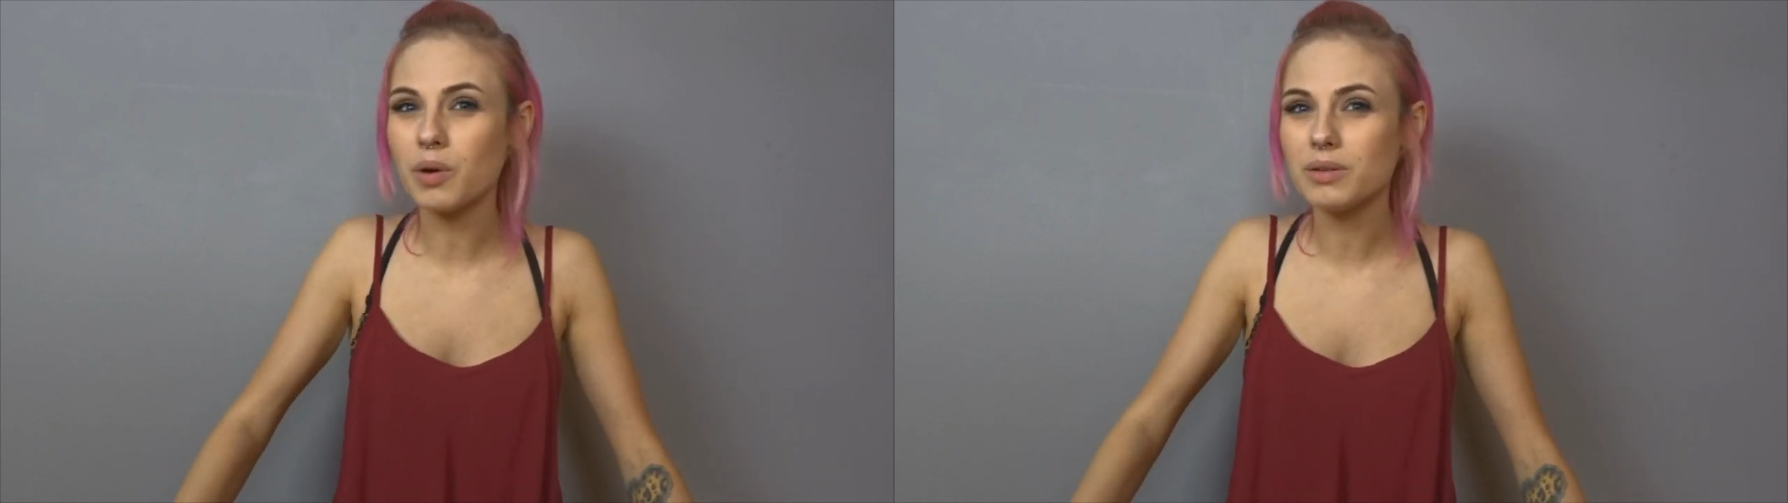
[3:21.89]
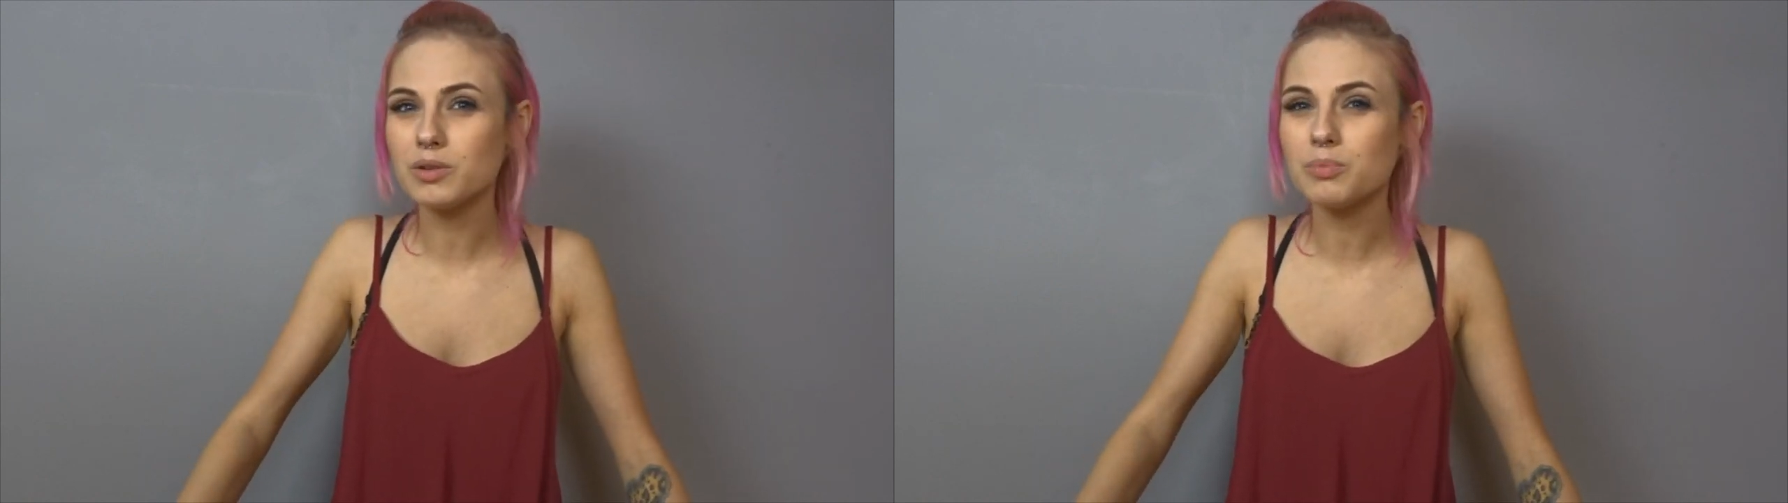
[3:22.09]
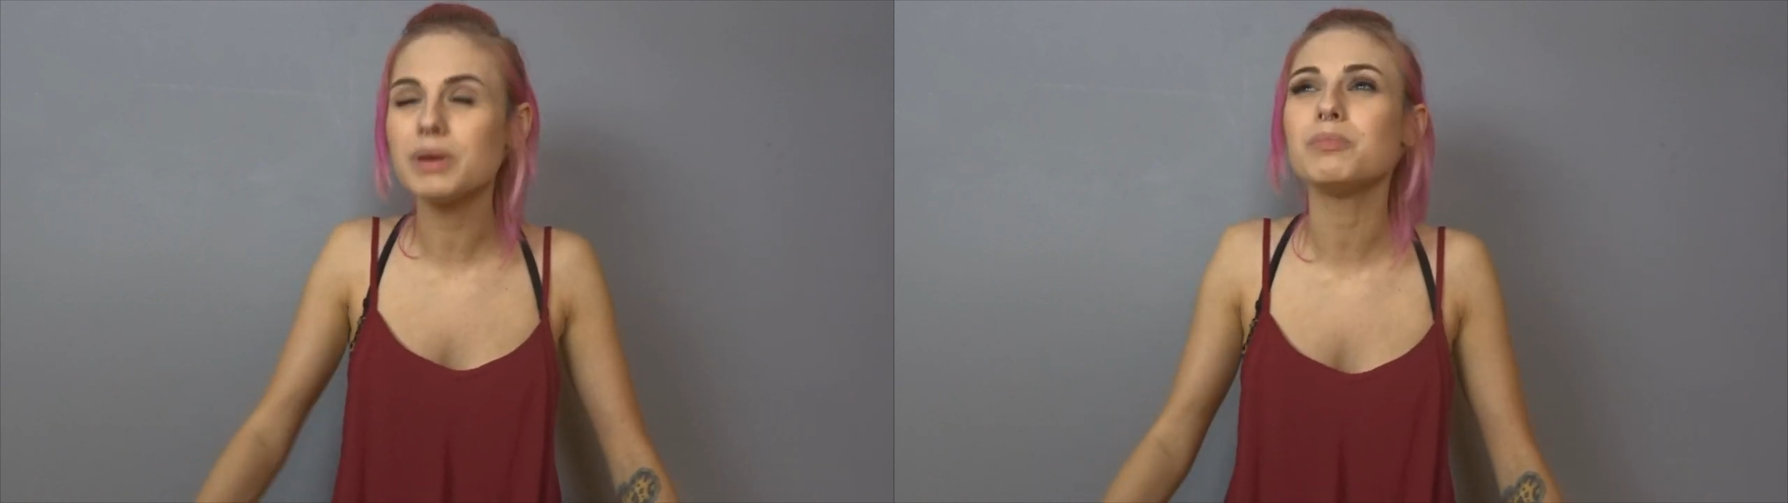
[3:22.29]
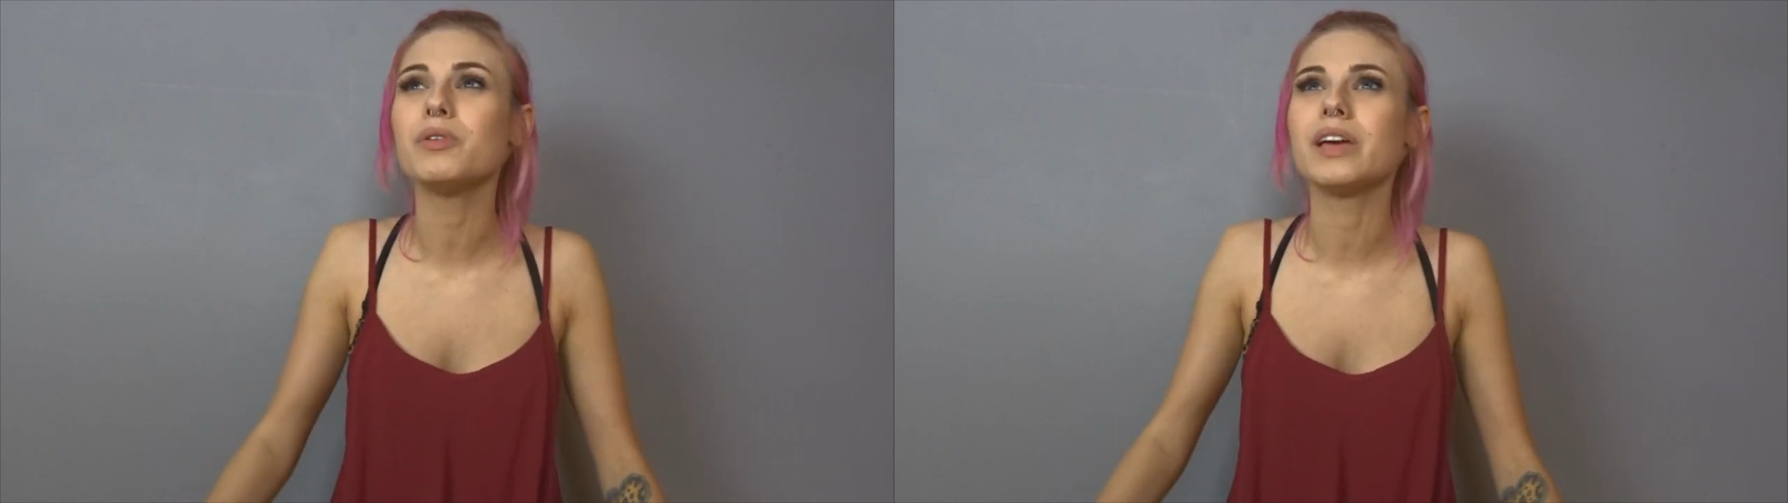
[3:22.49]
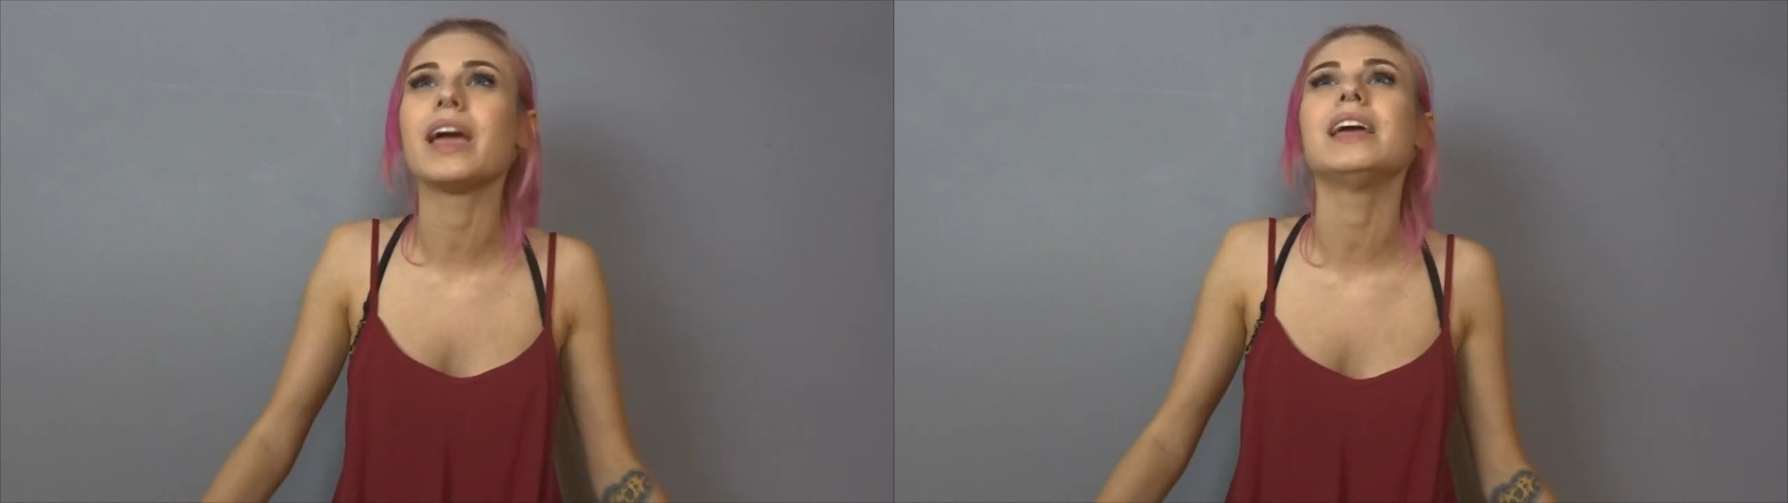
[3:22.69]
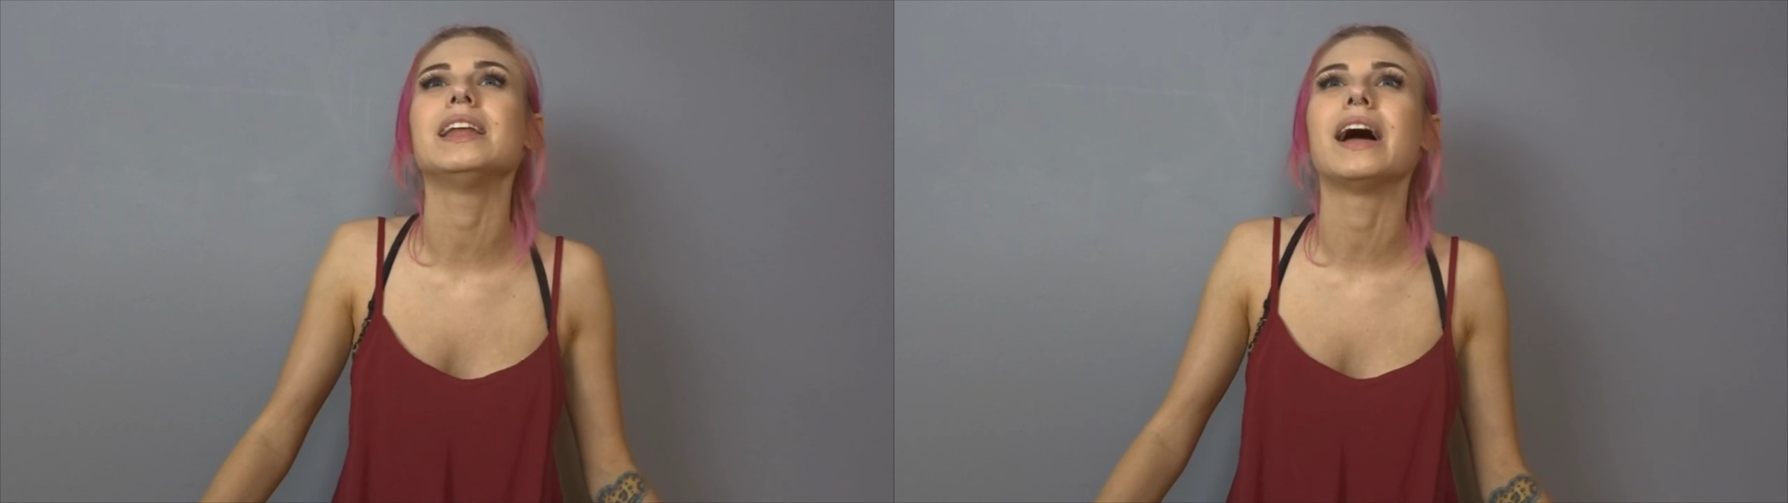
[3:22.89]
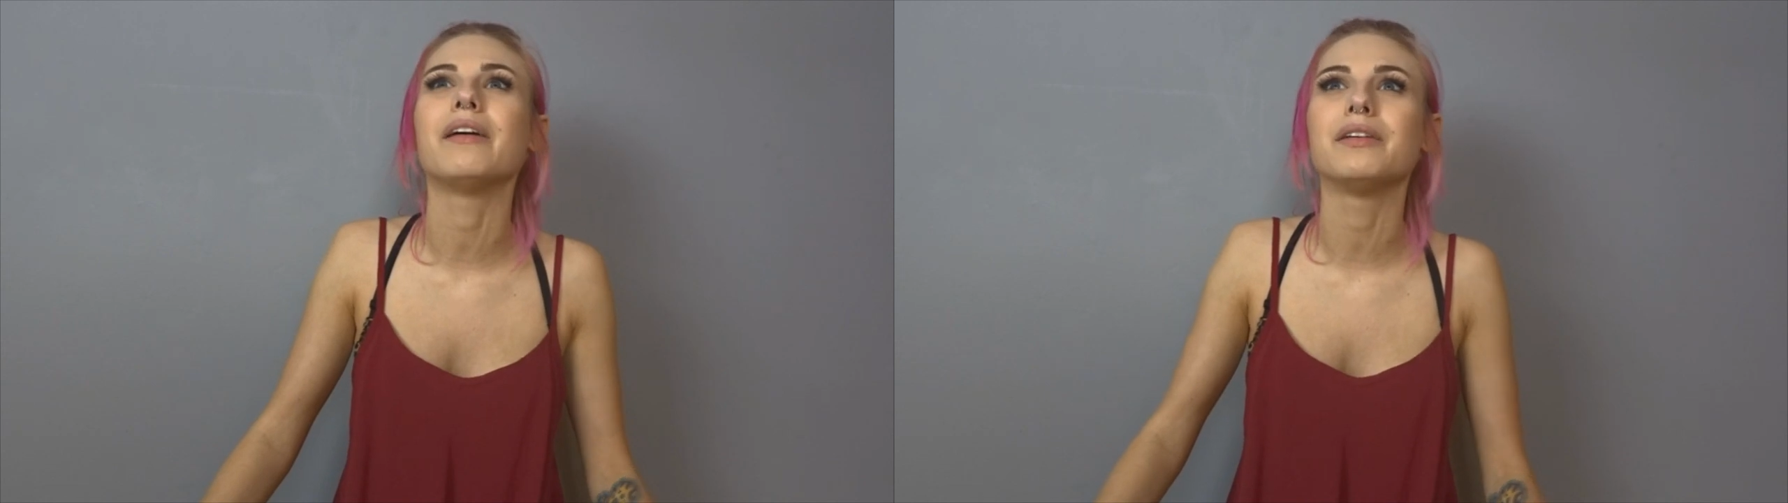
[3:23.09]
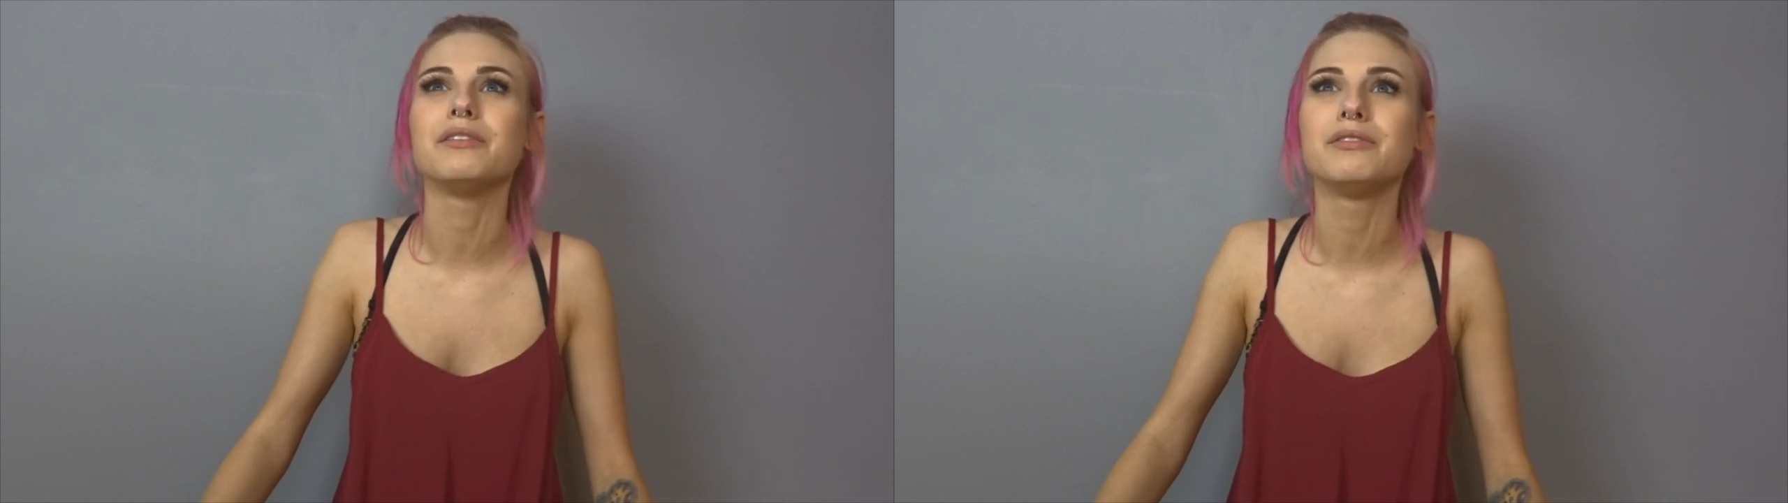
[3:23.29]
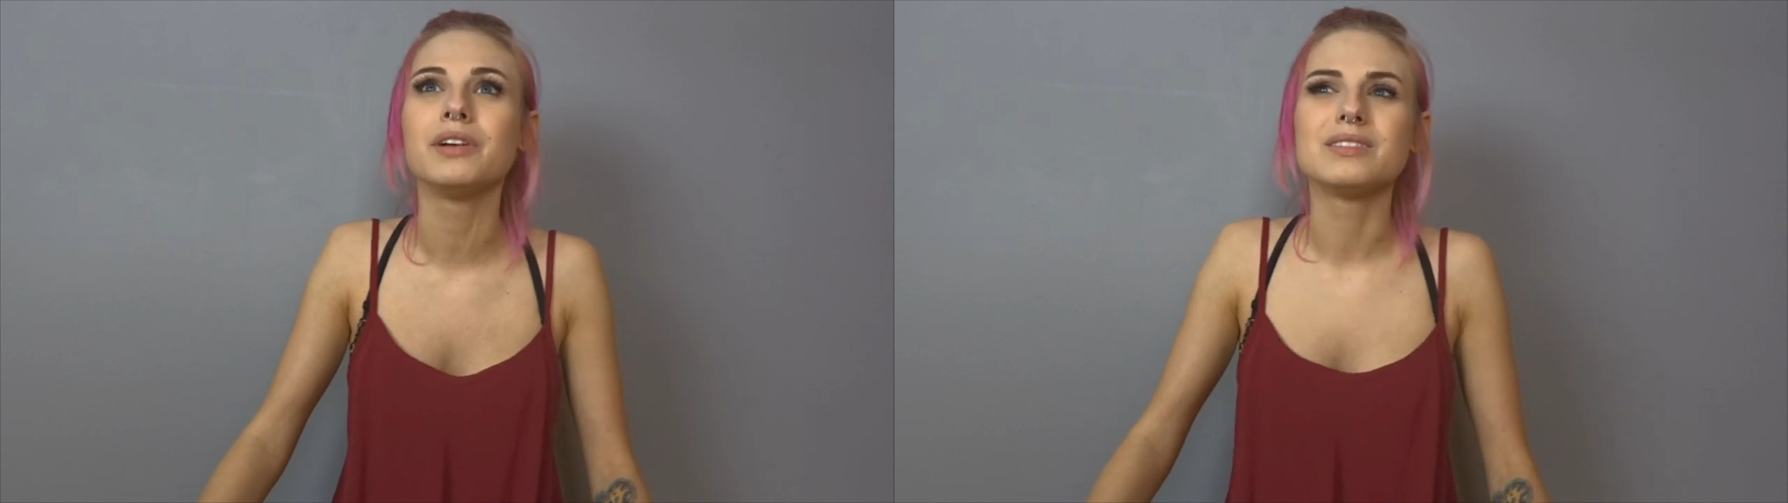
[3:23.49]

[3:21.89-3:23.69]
what do people gain out of